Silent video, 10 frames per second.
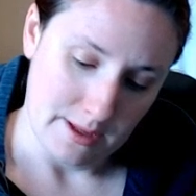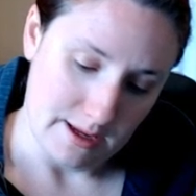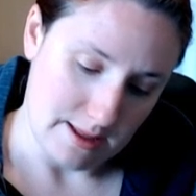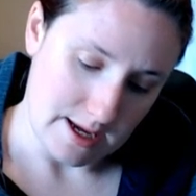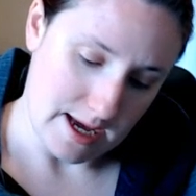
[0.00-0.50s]

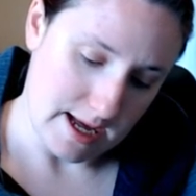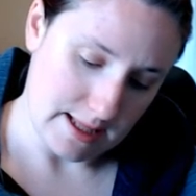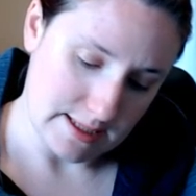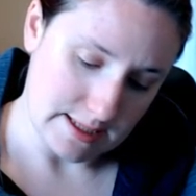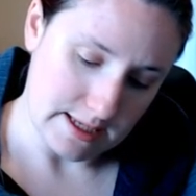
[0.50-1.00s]
that
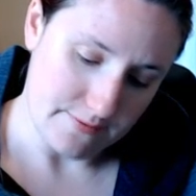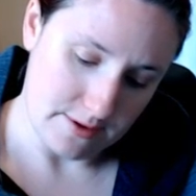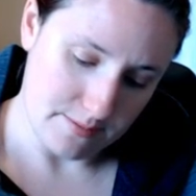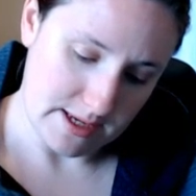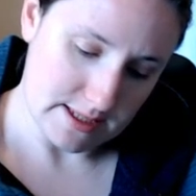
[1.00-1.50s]
Carla's gifted
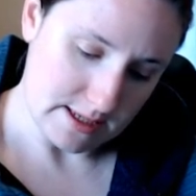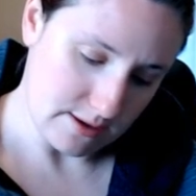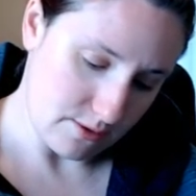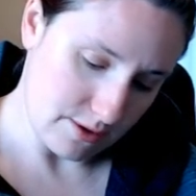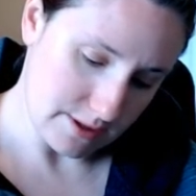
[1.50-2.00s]
me. So,
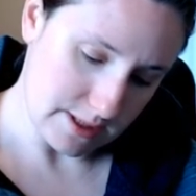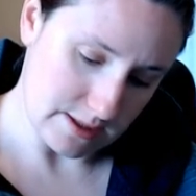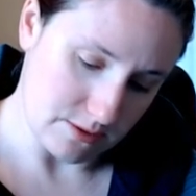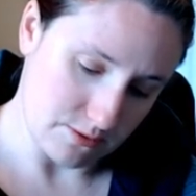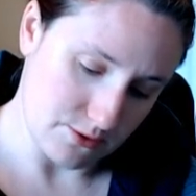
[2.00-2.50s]
oh, this
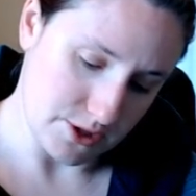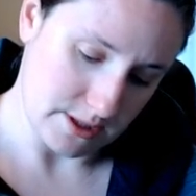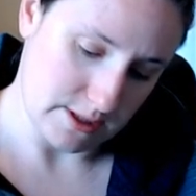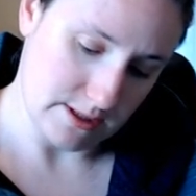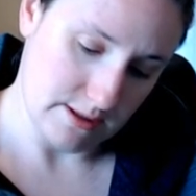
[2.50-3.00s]
is
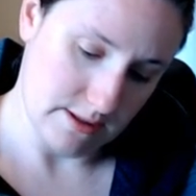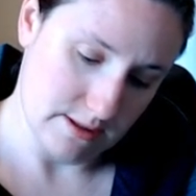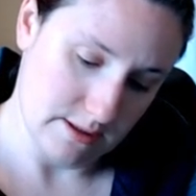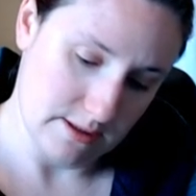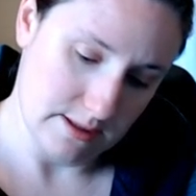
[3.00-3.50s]
gorgeous.
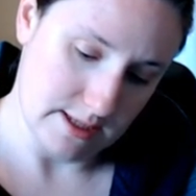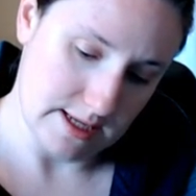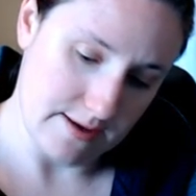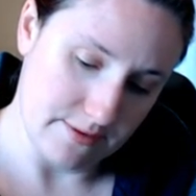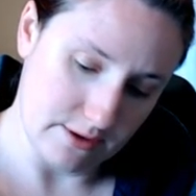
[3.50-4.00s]
Let's
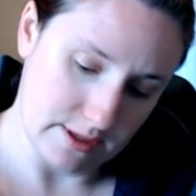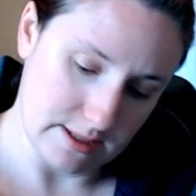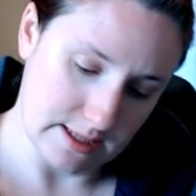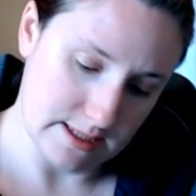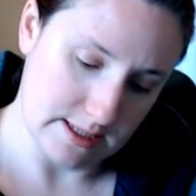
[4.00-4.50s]
have a look at
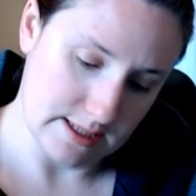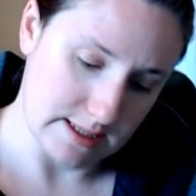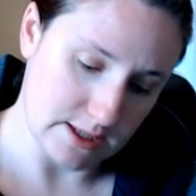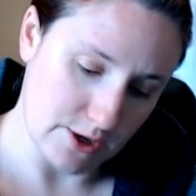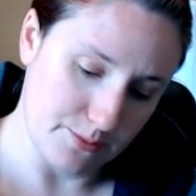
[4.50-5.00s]
this.
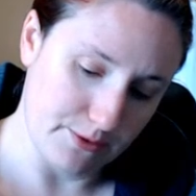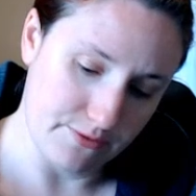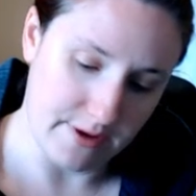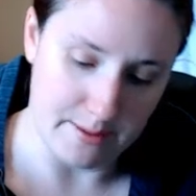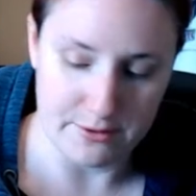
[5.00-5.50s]
It's opal
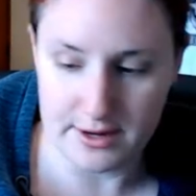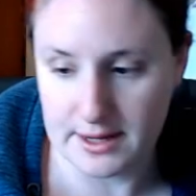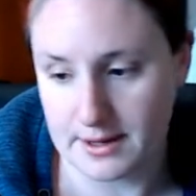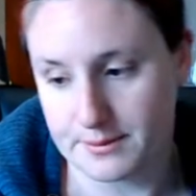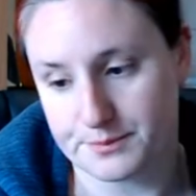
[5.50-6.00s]

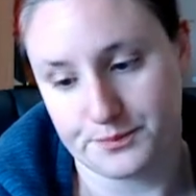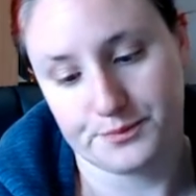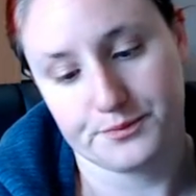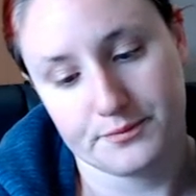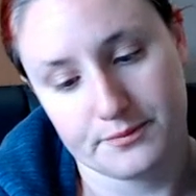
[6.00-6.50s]
fabric.
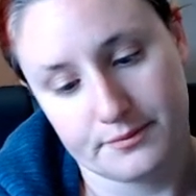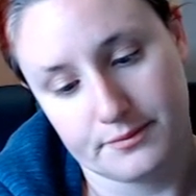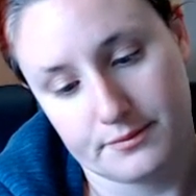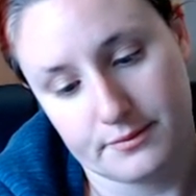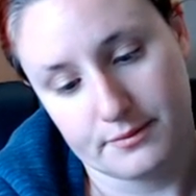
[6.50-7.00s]

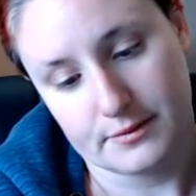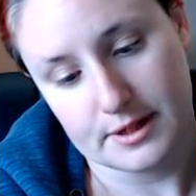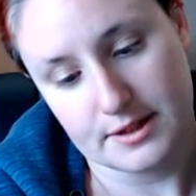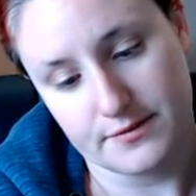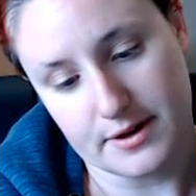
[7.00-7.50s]

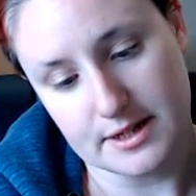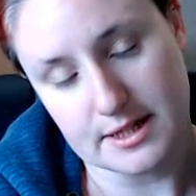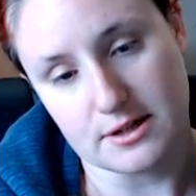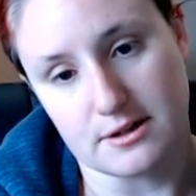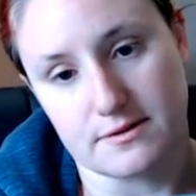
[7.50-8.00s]
It's very
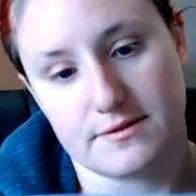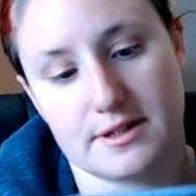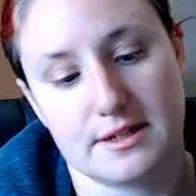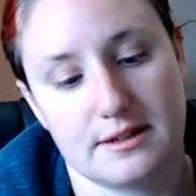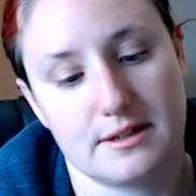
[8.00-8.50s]
soft.
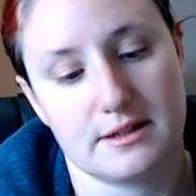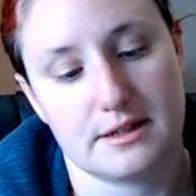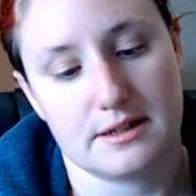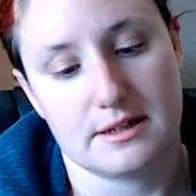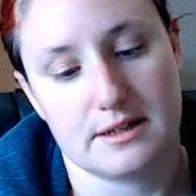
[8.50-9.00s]

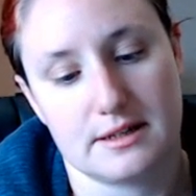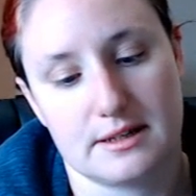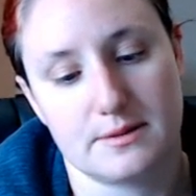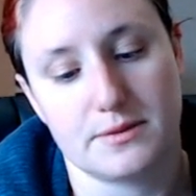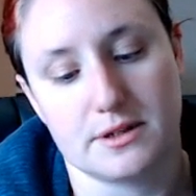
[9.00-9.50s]

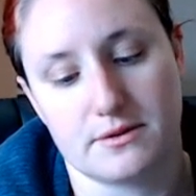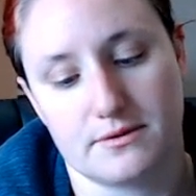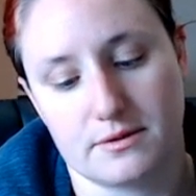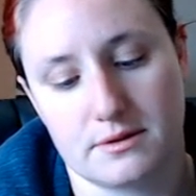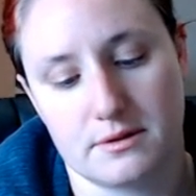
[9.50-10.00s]
It's
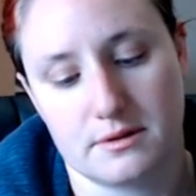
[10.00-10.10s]
beautiful.